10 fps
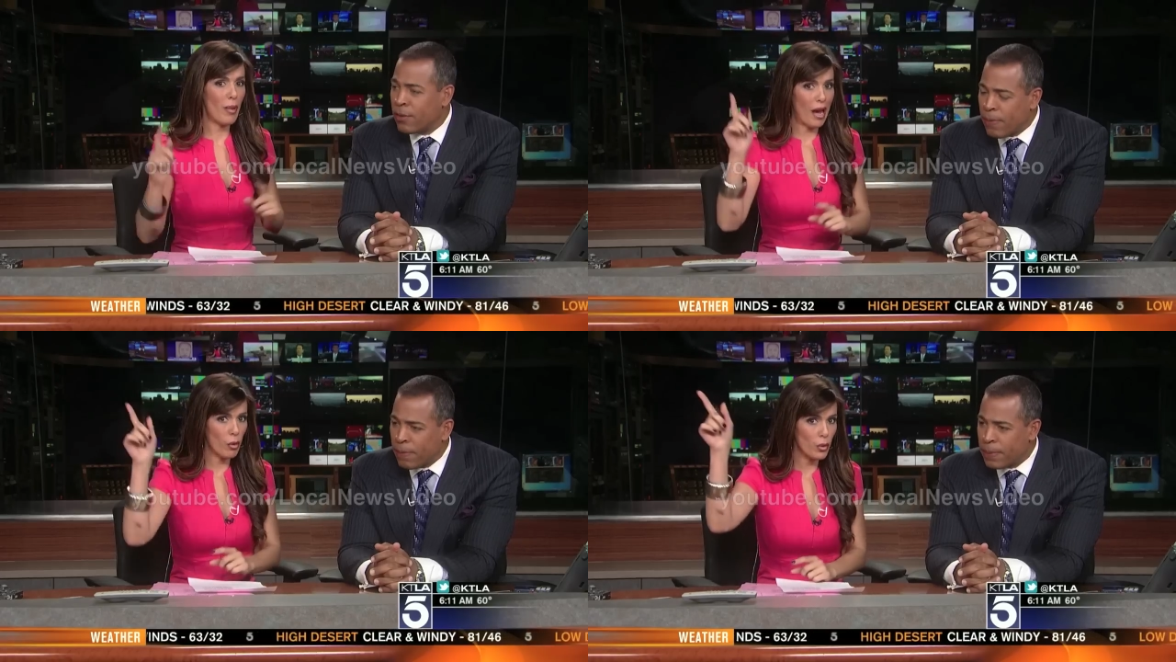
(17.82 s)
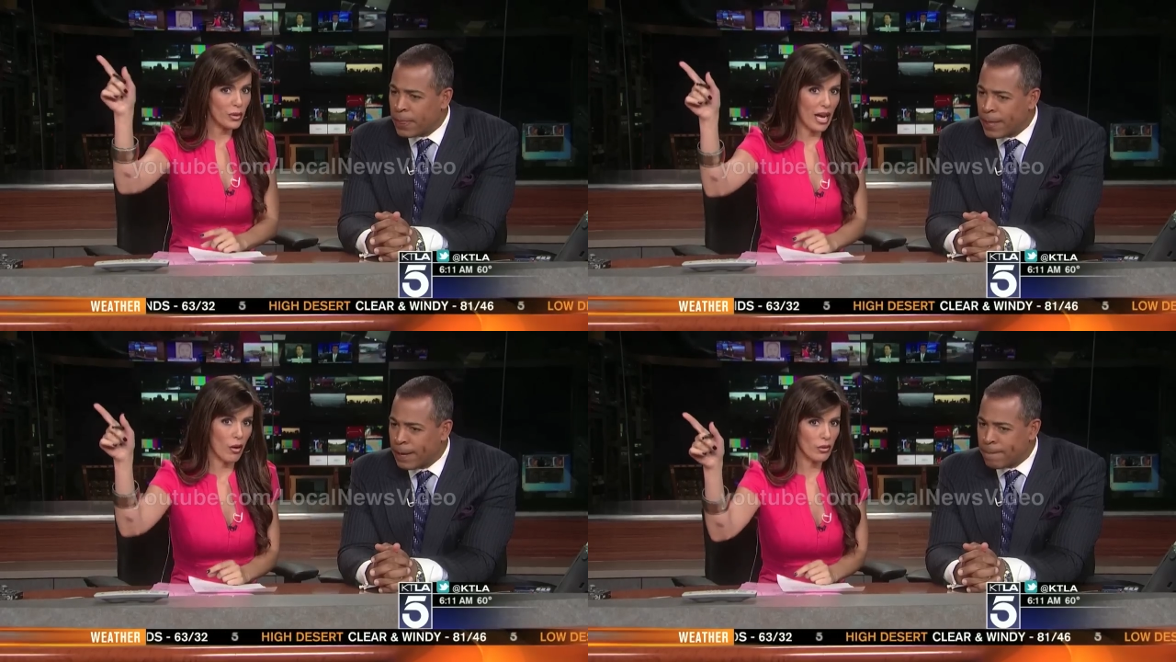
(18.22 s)
Speaker 1: The power
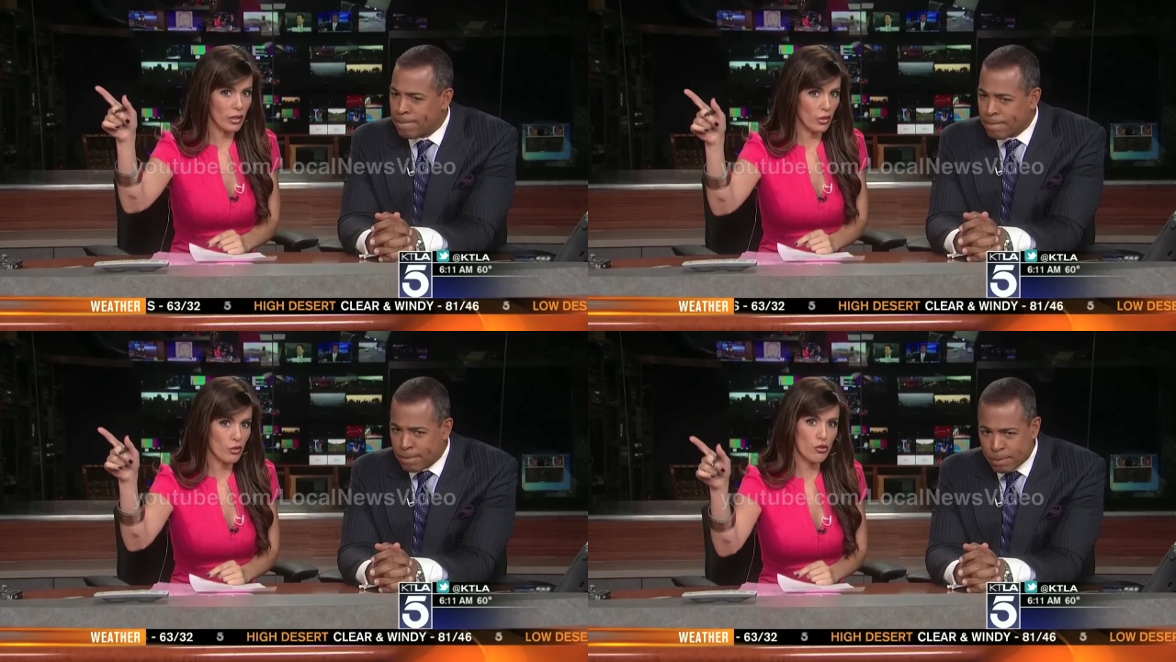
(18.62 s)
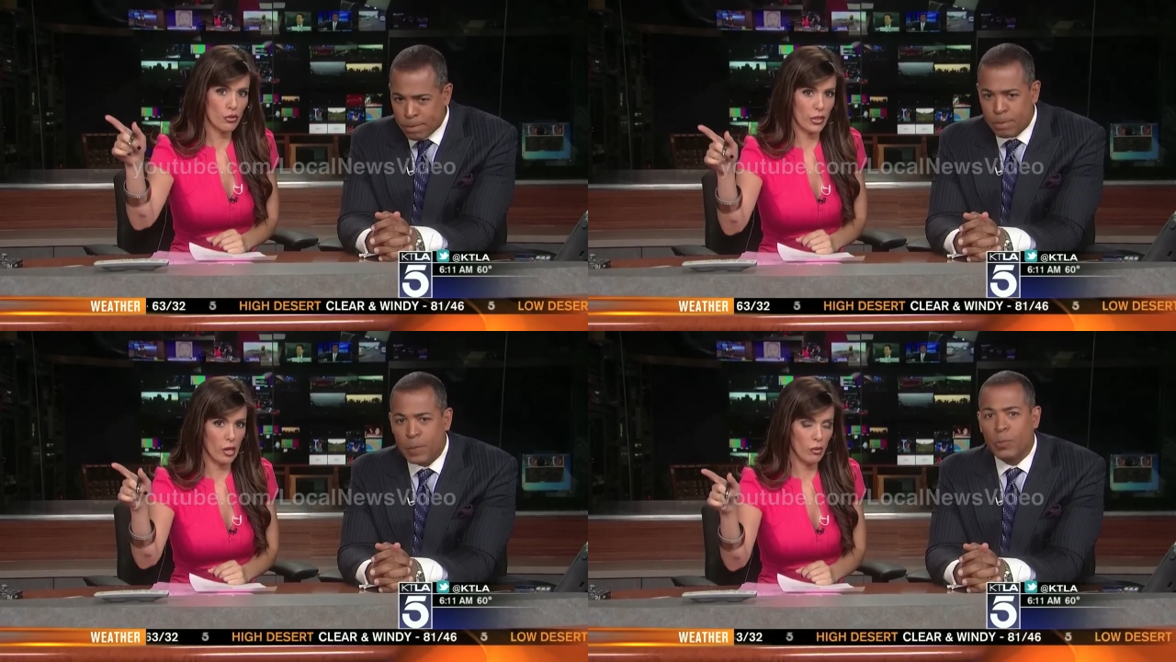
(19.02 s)
went out in our
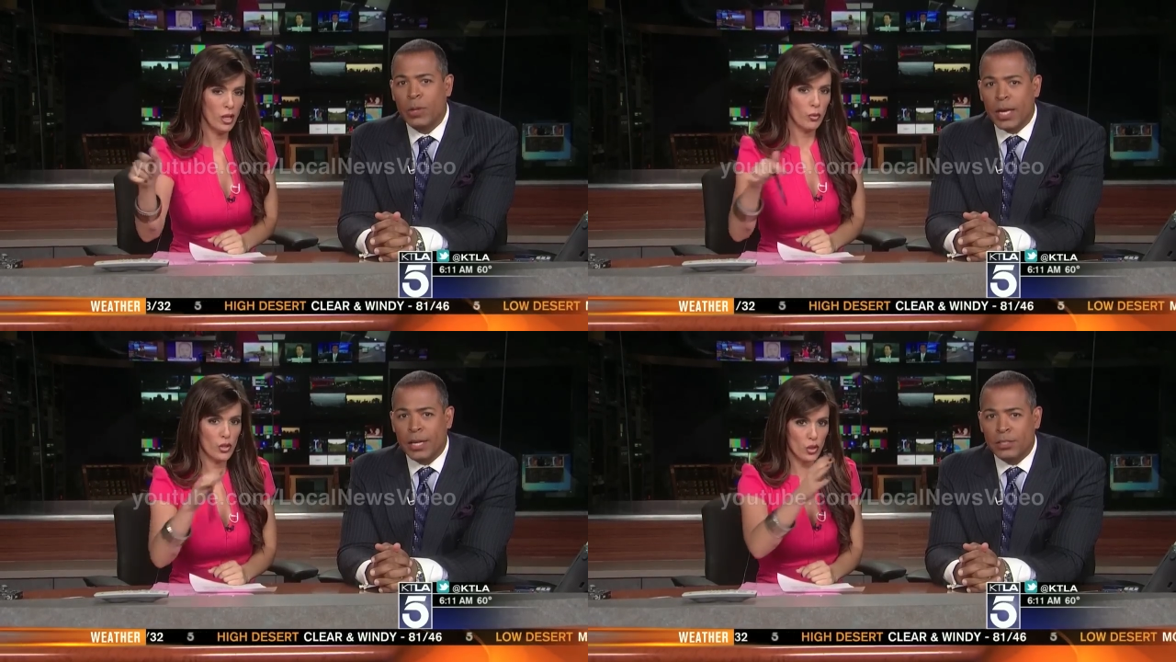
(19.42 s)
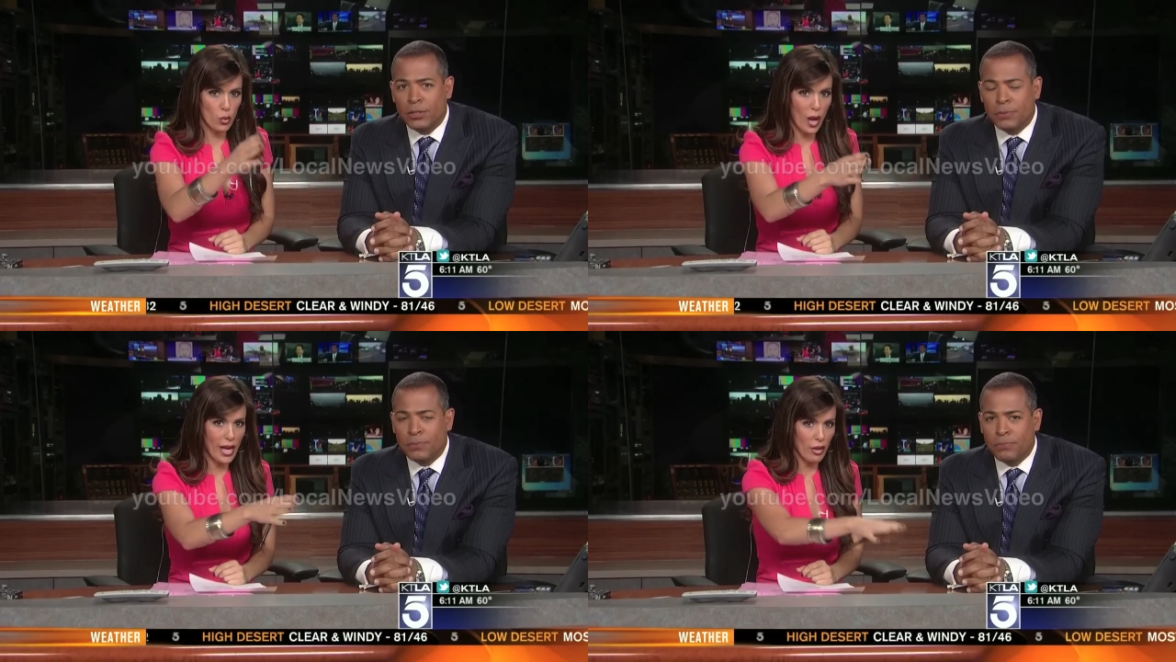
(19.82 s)
studio, which is
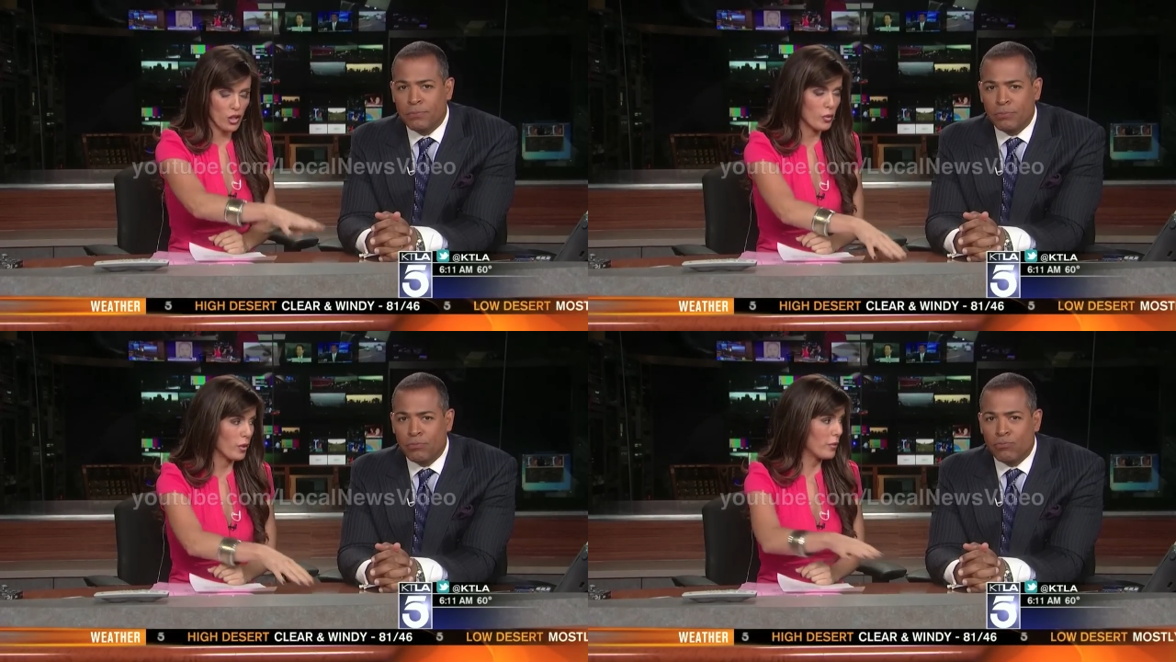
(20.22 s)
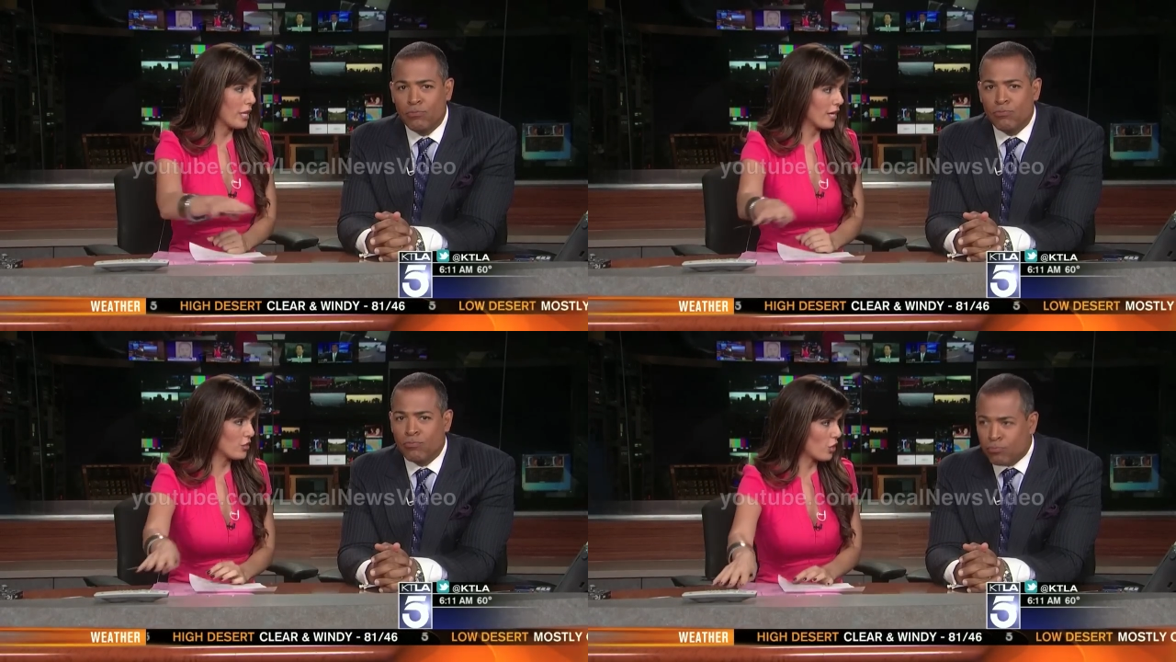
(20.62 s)
why Eric Spillman
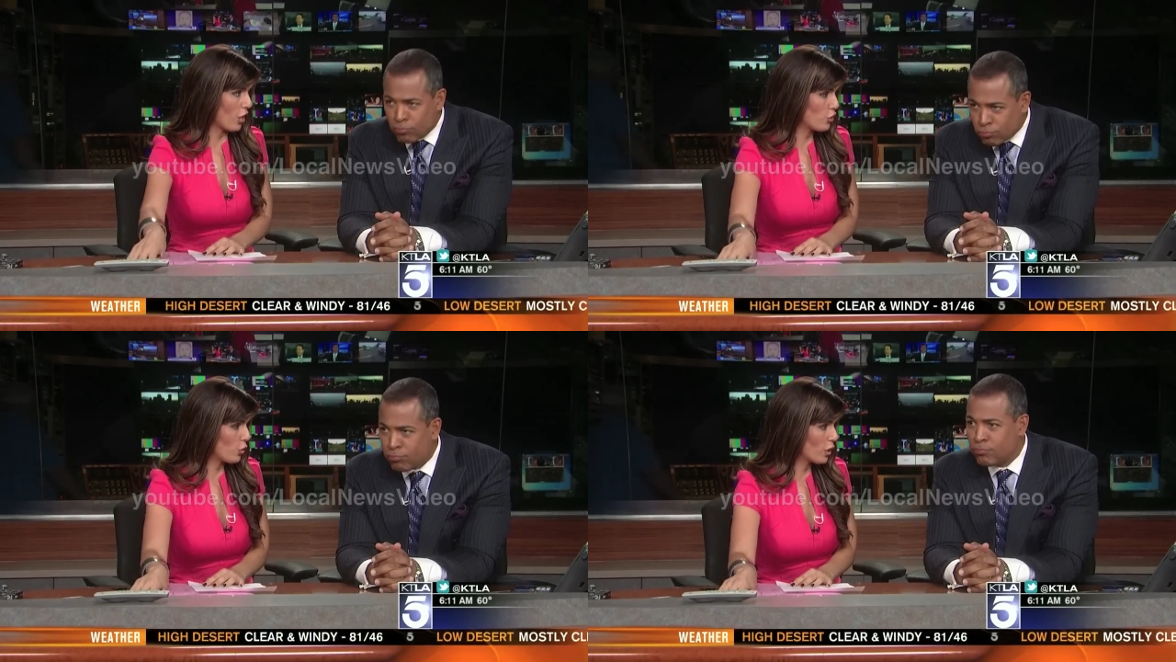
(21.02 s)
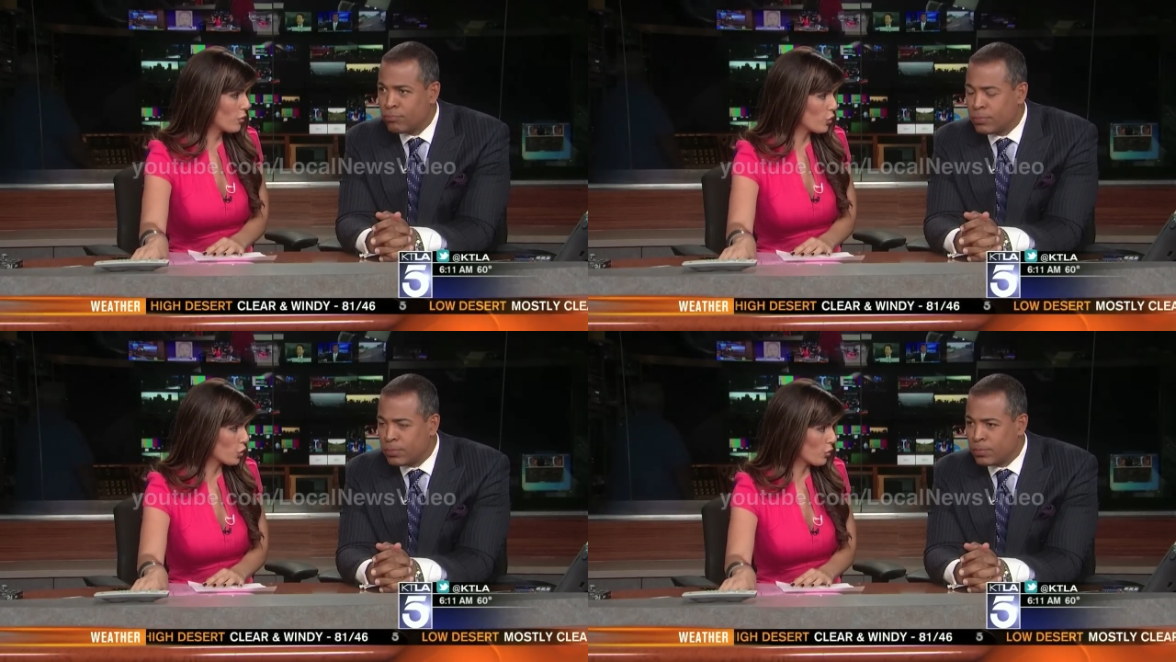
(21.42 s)
had to toss to our
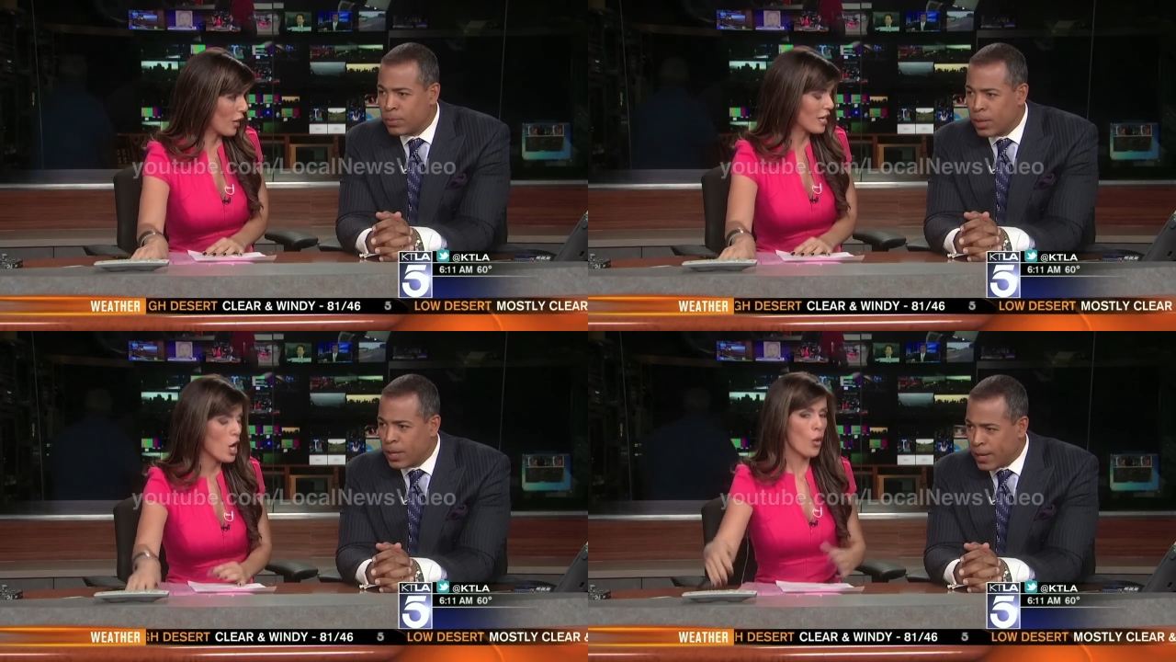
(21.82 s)
commercial break.